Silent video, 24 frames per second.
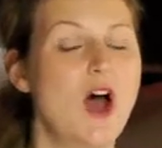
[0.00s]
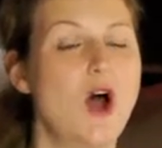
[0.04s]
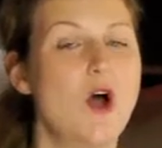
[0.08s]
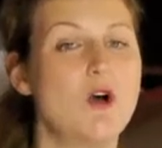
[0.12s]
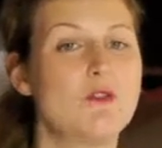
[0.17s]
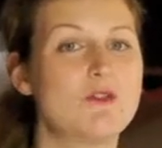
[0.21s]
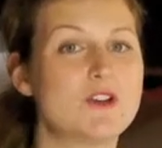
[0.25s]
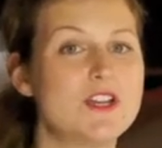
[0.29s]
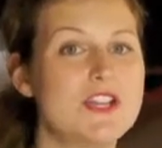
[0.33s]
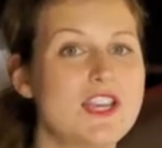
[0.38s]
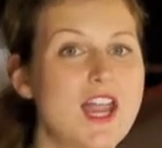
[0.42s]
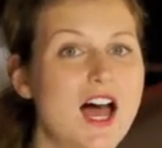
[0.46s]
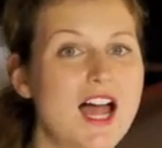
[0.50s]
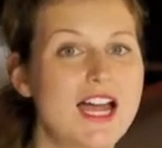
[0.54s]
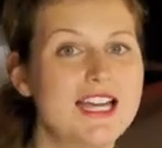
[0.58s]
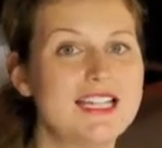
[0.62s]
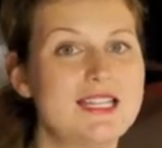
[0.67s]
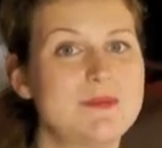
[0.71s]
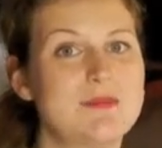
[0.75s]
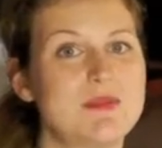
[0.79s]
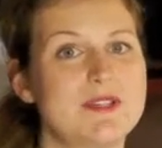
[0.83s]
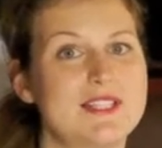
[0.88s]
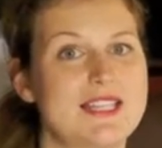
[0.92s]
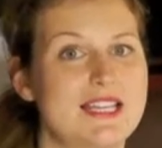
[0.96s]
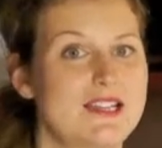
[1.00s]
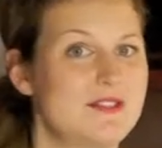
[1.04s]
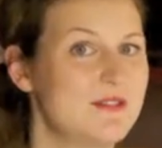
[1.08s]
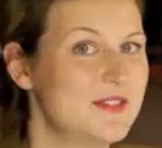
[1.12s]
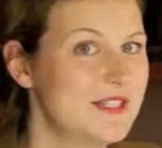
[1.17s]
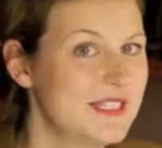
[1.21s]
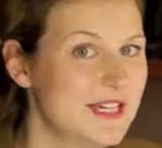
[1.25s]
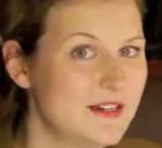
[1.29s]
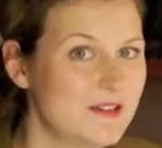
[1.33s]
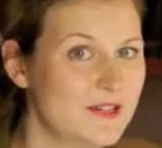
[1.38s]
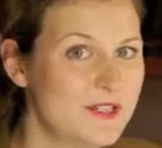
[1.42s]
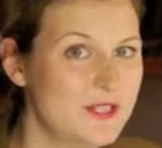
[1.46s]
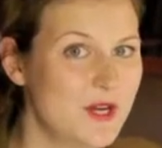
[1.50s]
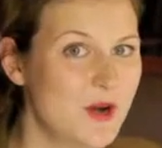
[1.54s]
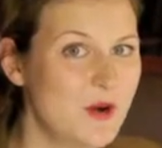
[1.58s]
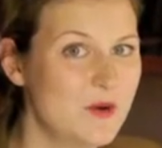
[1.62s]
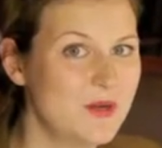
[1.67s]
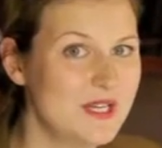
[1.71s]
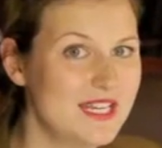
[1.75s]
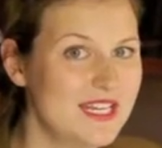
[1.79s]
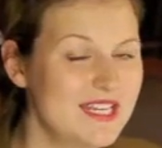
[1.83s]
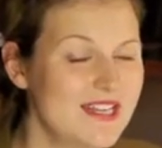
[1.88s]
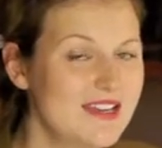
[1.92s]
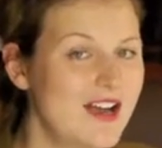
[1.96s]
Over 90% of
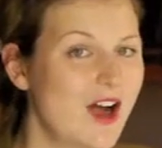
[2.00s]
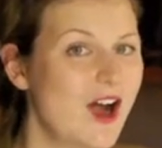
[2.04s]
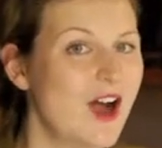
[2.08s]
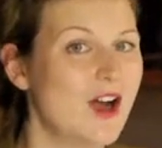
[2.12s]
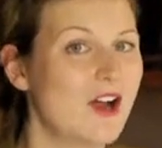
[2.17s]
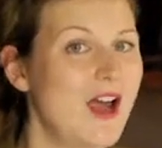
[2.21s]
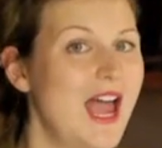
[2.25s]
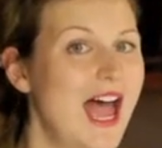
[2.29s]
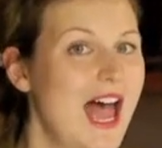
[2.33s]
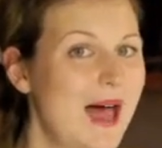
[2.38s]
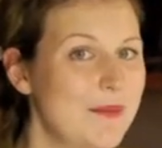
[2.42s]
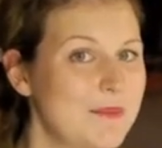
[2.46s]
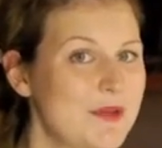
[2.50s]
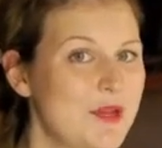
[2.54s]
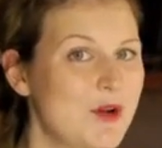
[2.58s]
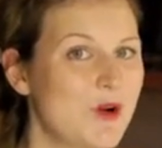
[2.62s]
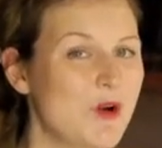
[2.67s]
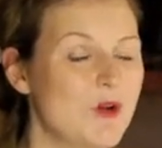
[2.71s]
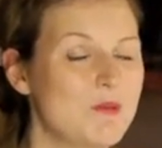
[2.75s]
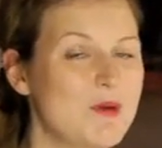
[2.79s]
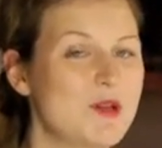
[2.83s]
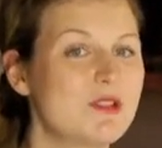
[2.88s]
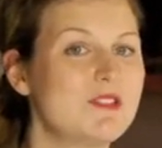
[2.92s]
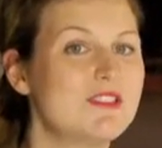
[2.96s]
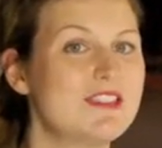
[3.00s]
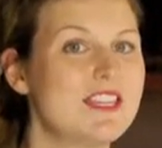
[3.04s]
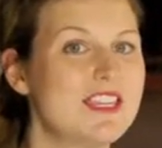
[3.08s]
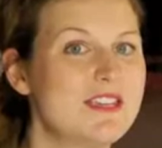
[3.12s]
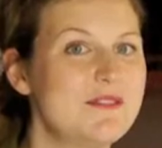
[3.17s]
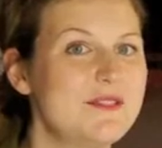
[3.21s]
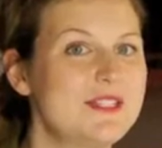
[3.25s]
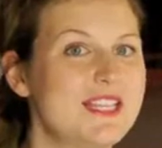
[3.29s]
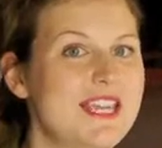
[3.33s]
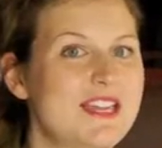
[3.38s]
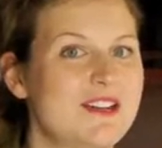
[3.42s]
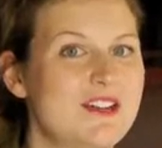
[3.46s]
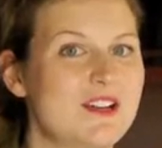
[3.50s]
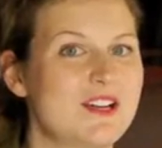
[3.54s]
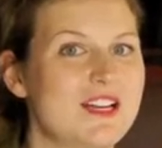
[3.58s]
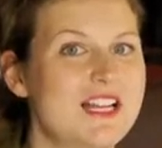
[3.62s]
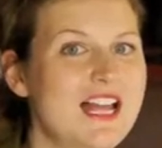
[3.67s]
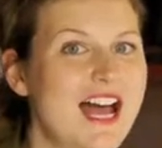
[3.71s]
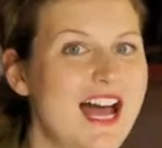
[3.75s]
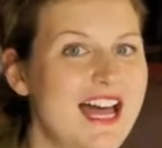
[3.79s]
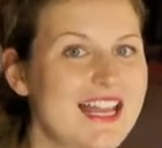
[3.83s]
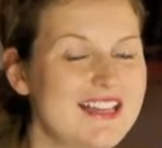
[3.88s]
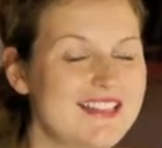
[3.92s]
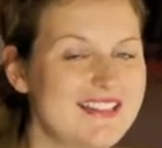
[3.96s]
serotonin, our happy hormone, lives in our
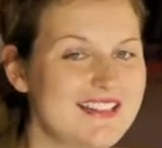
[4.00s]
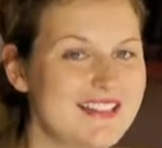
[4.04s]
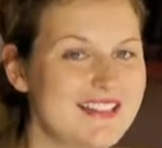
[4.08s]
gut.